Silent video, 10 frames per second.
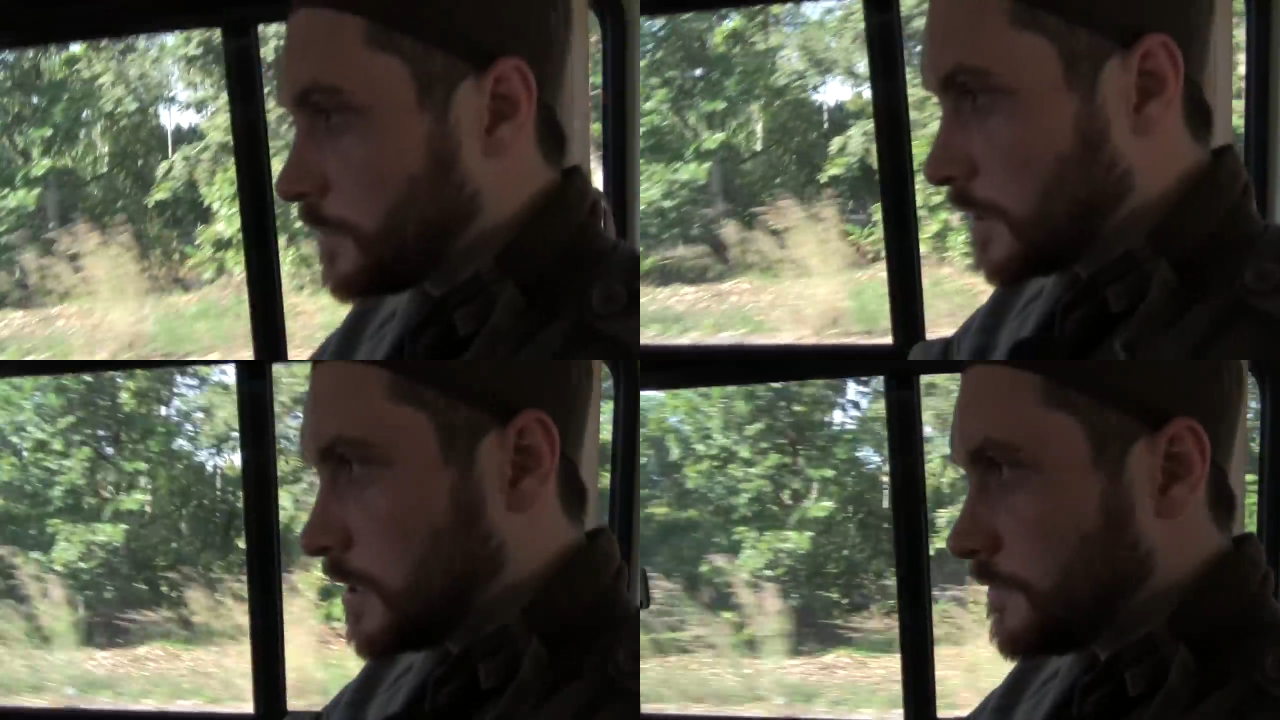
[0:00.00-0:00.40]

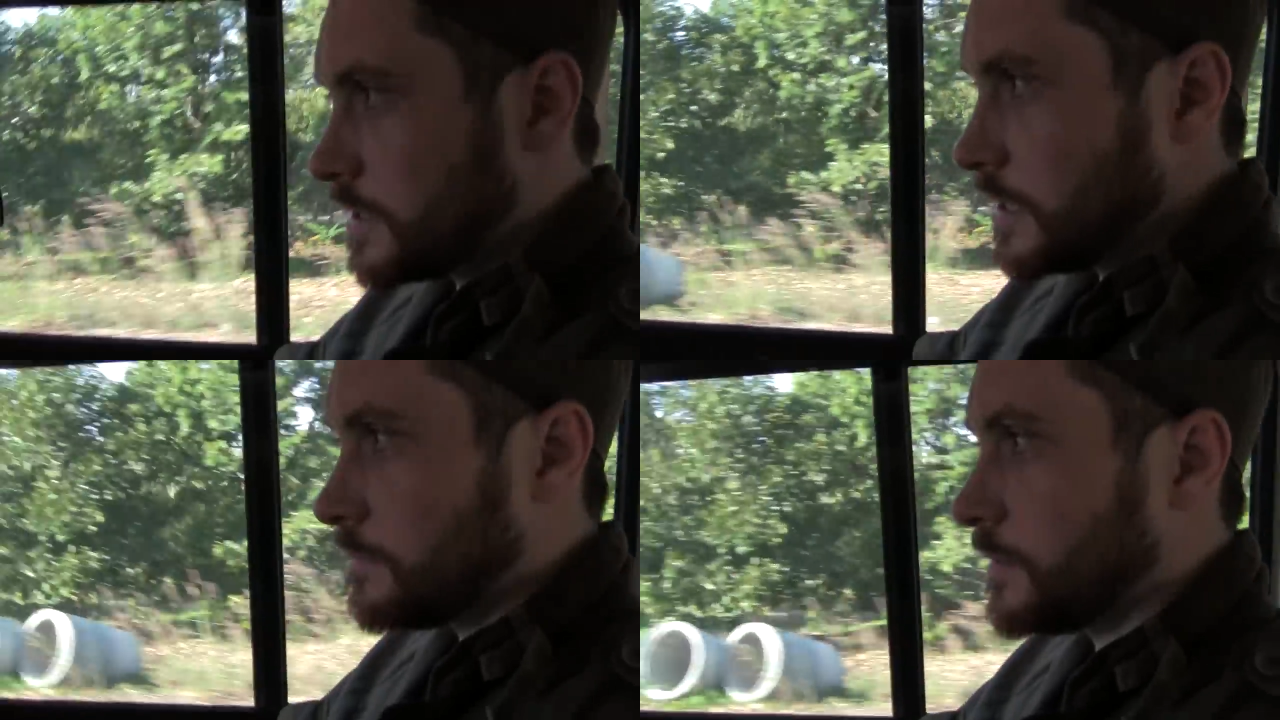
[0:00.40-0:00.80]
believe
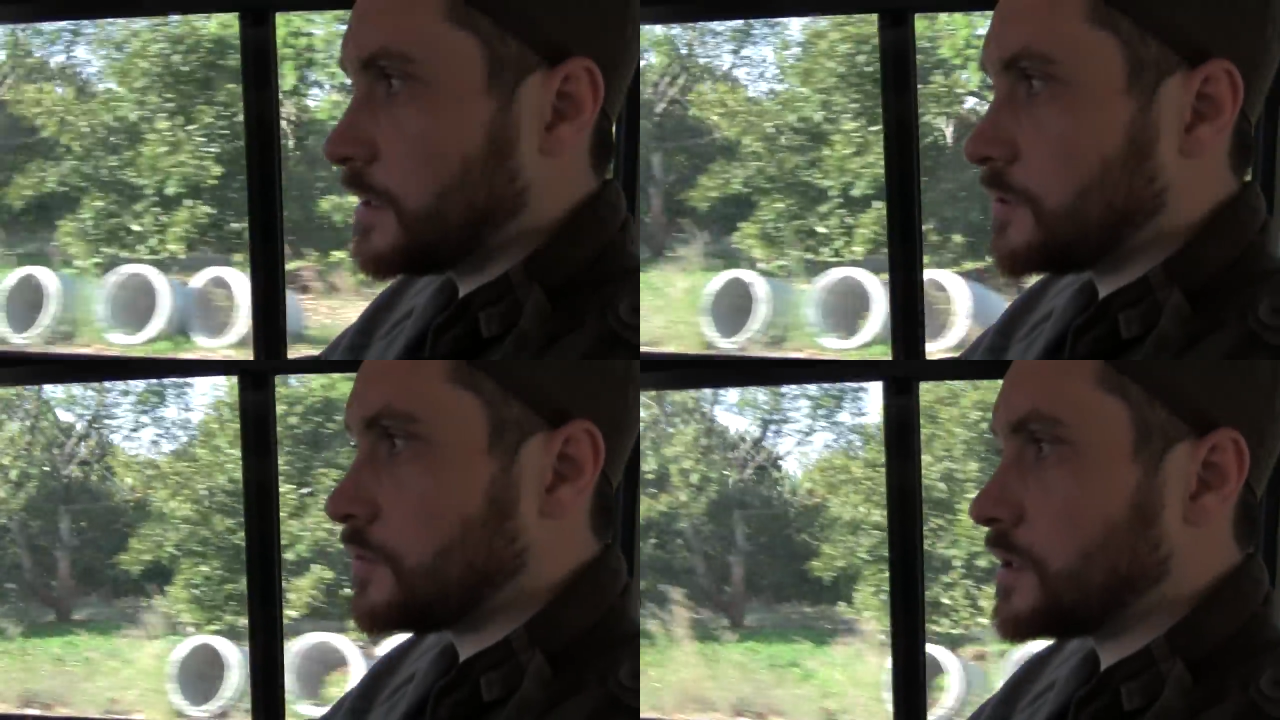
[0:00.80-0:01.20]
that
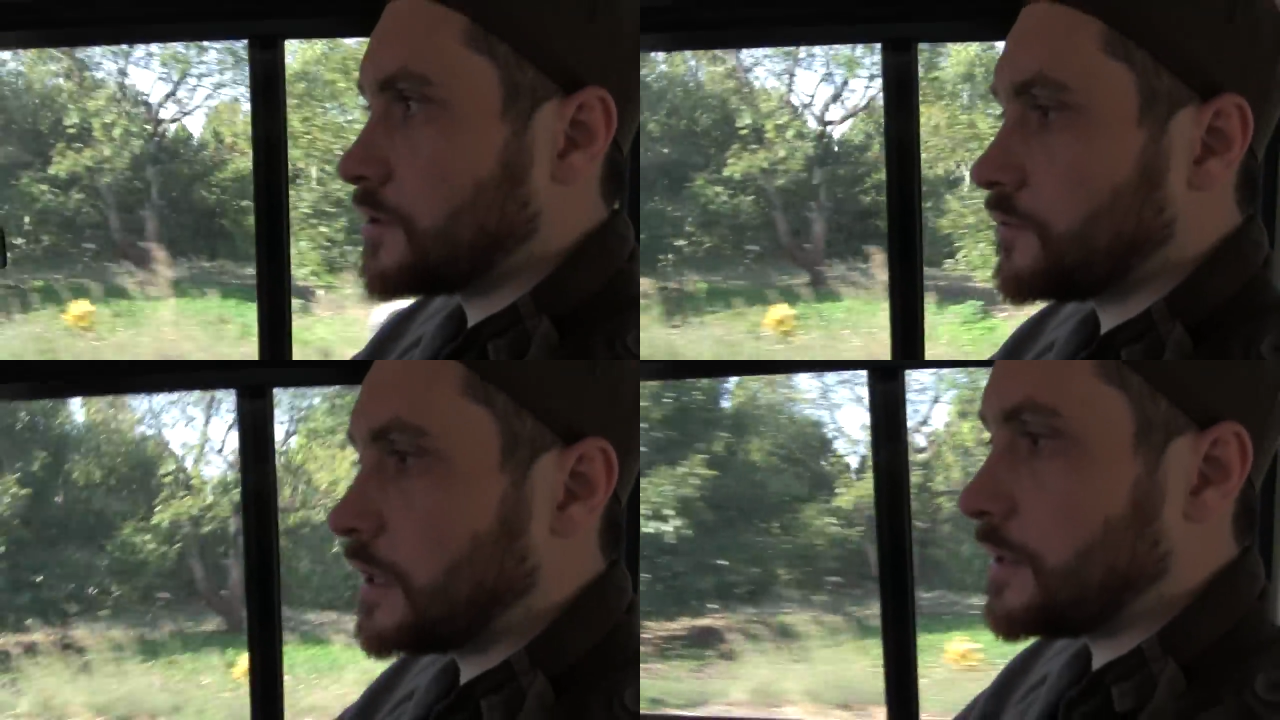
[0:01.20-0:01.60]
by
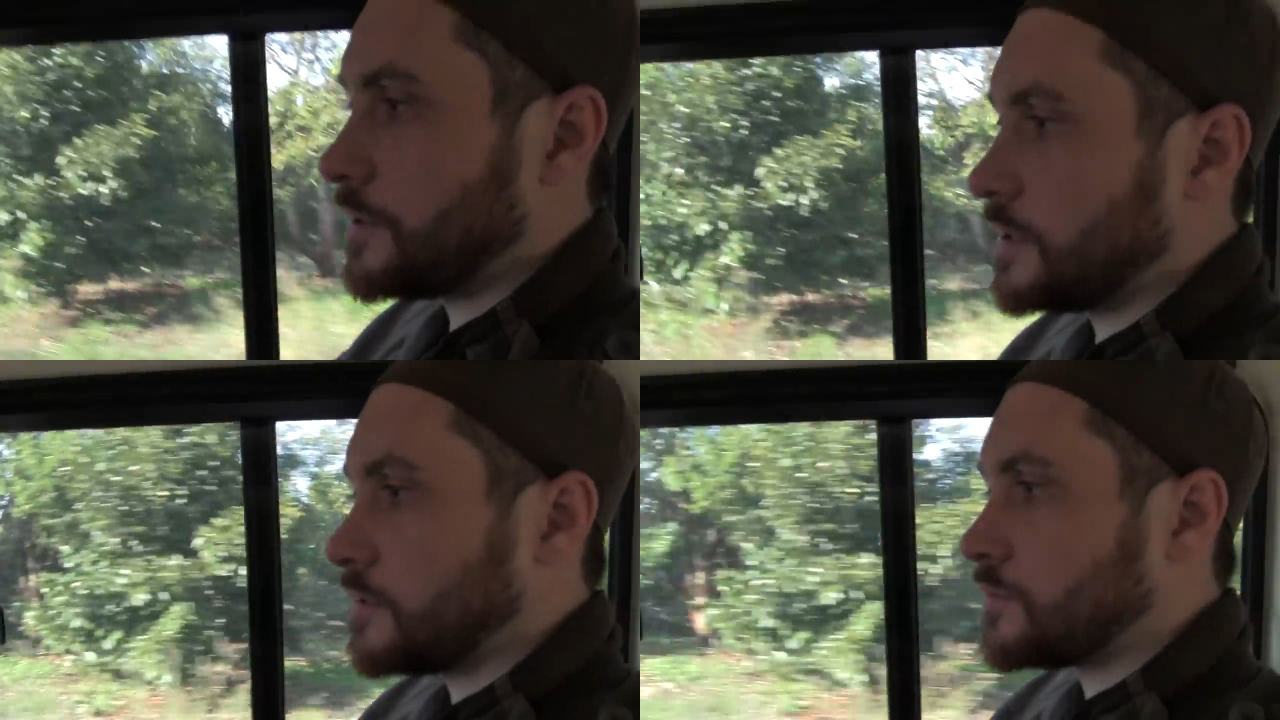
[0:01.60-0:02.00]
doing the right
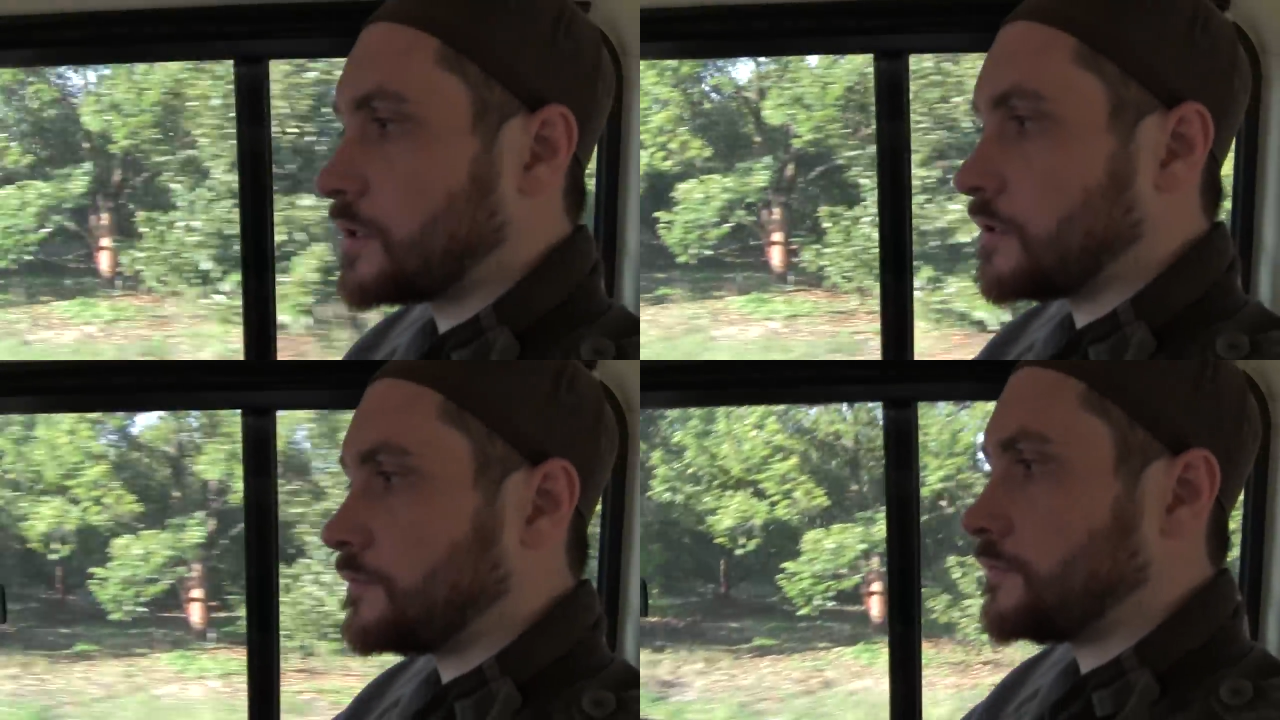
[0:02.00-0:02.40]
thing, we're
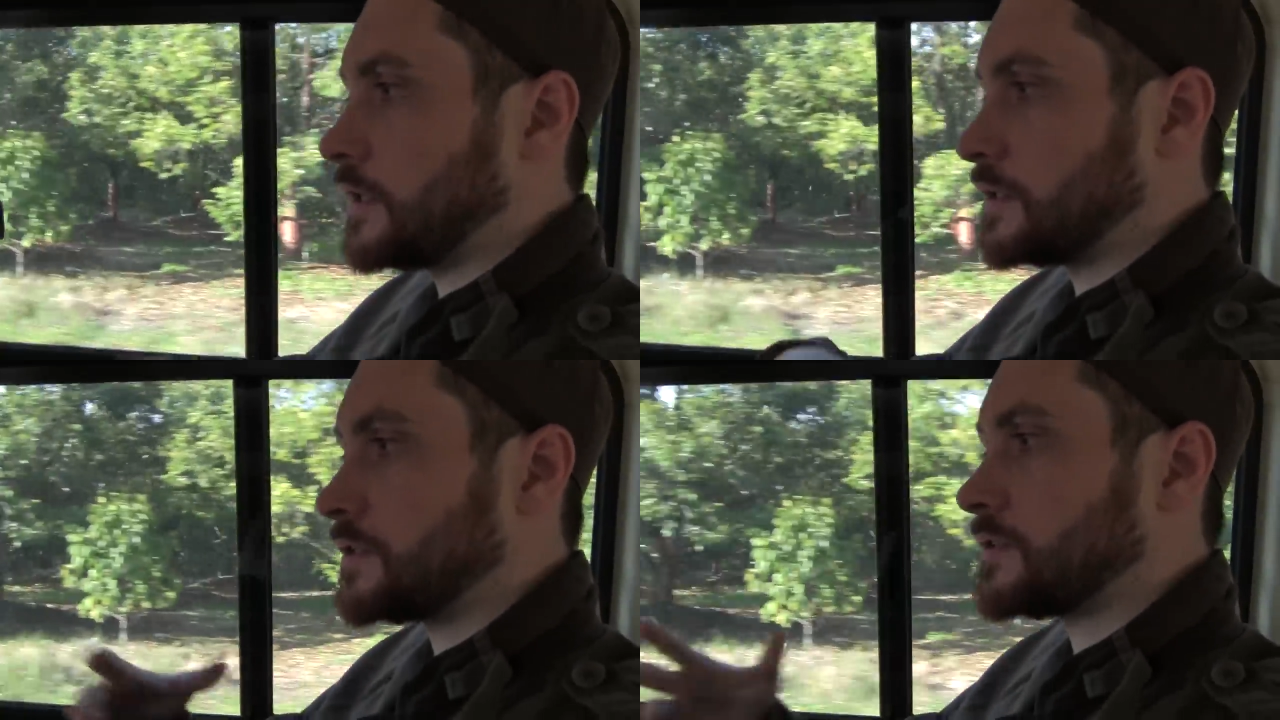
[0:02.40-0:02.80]
going to
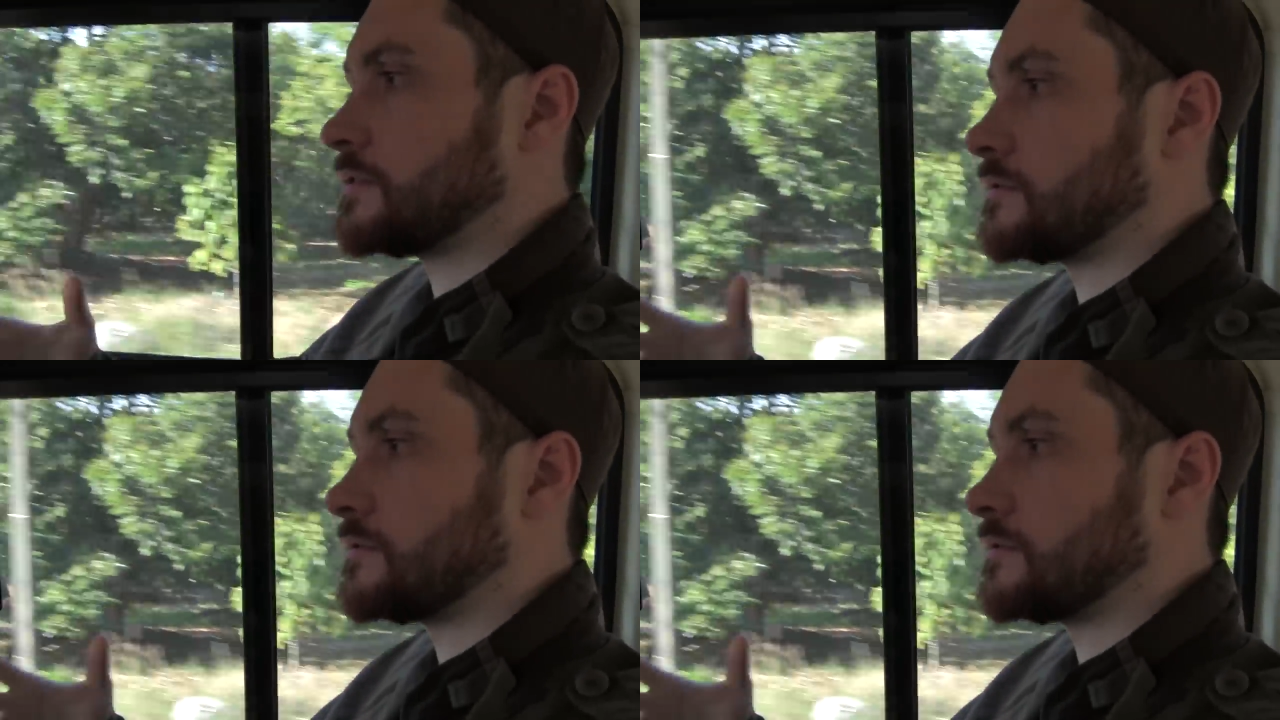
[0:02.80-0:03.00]
face